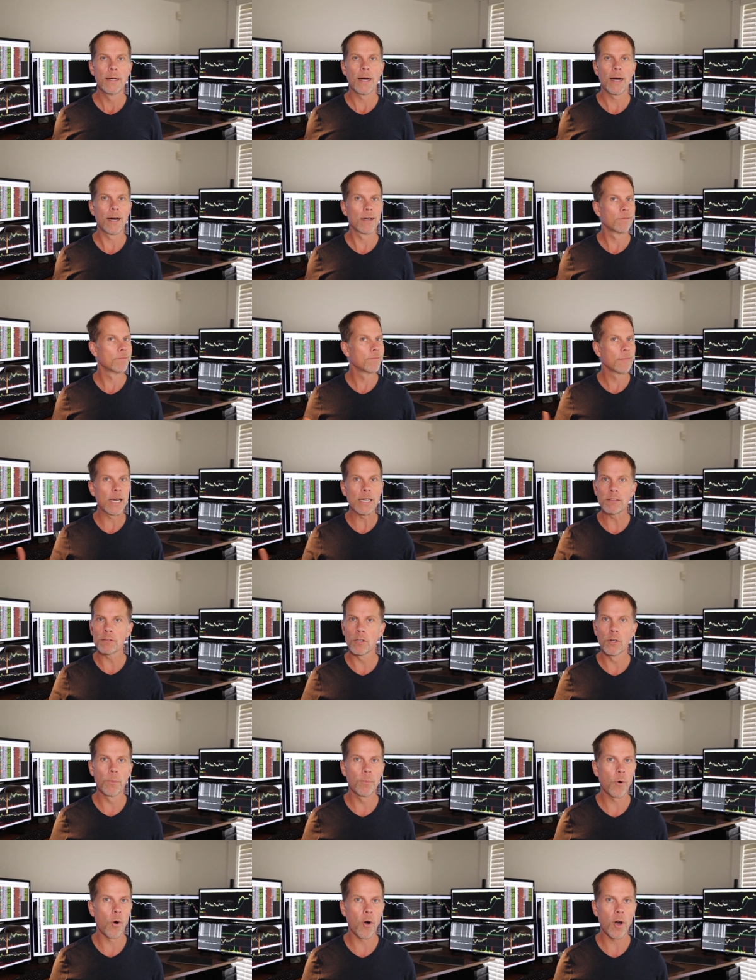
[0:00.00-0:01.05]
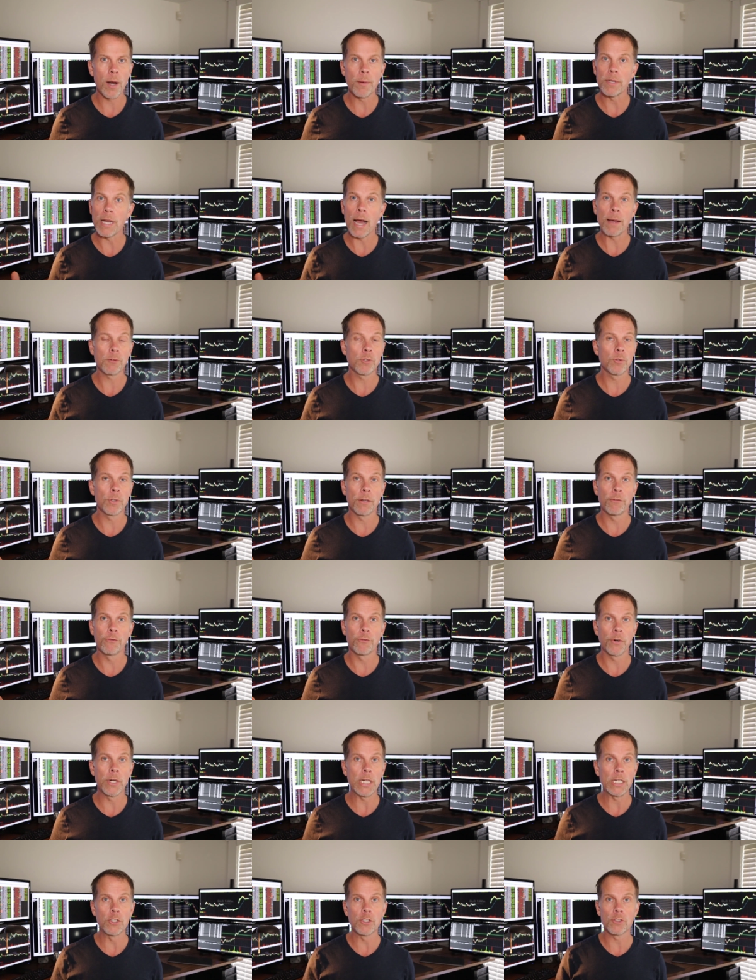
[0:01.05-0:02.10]
Uh, nice little program, absolutely
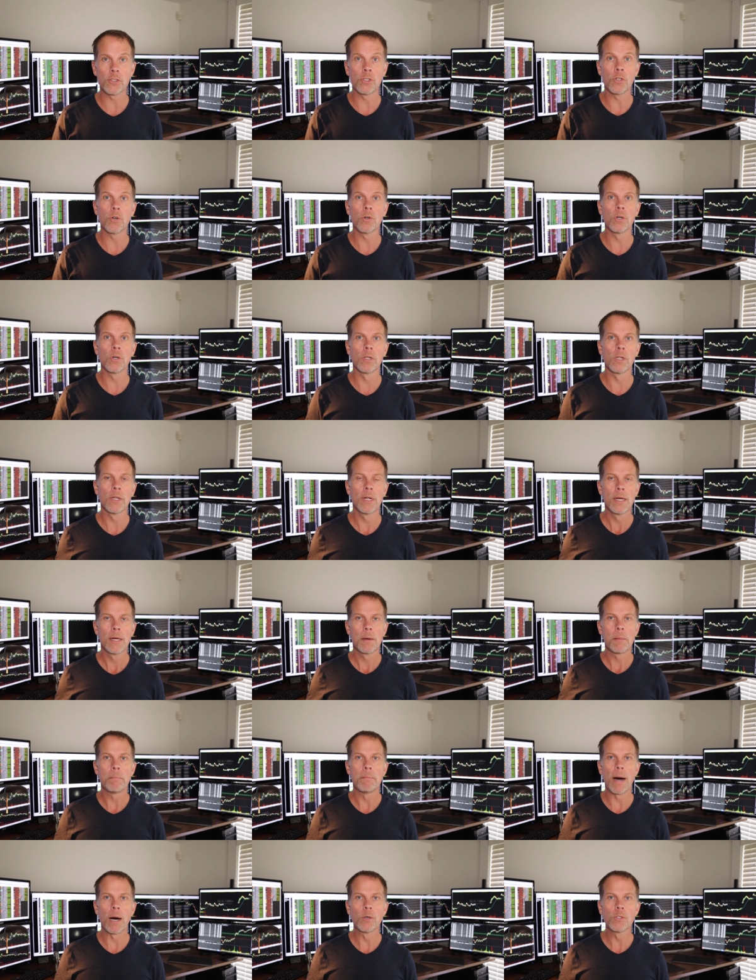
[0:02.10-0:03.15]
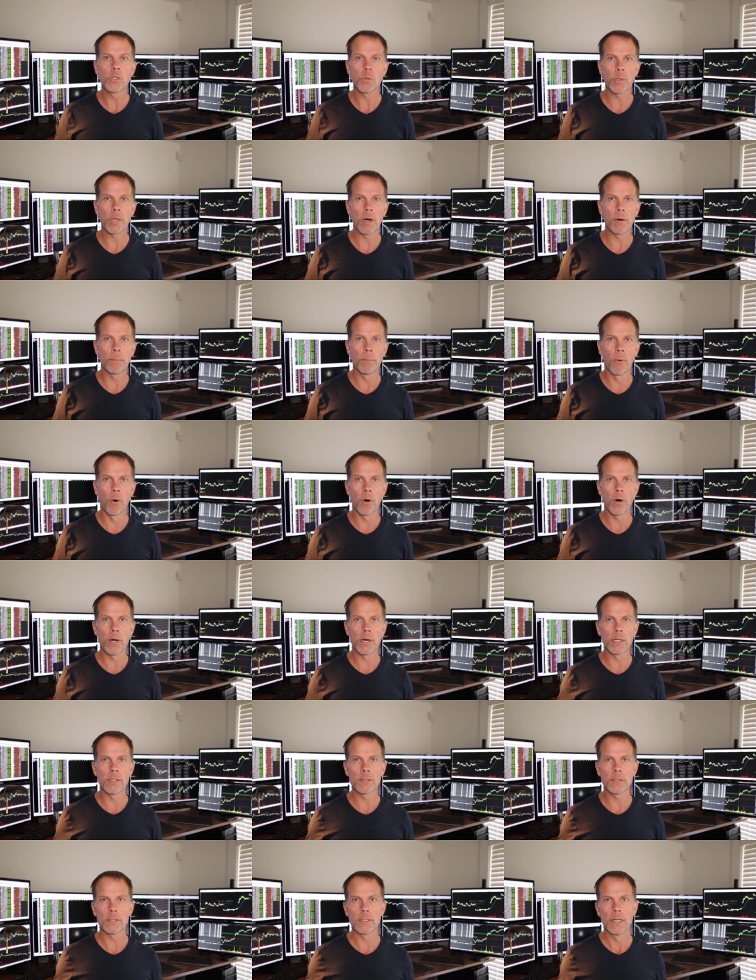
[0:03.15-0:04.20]
free. Just Google Mouse Without
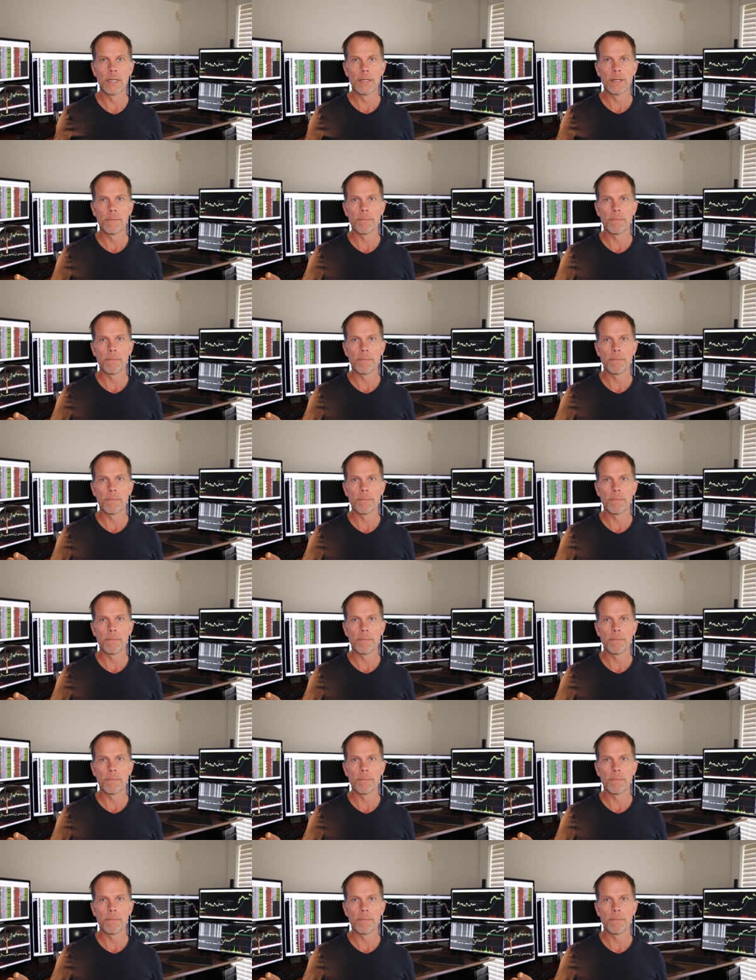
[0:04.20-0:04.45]
Borders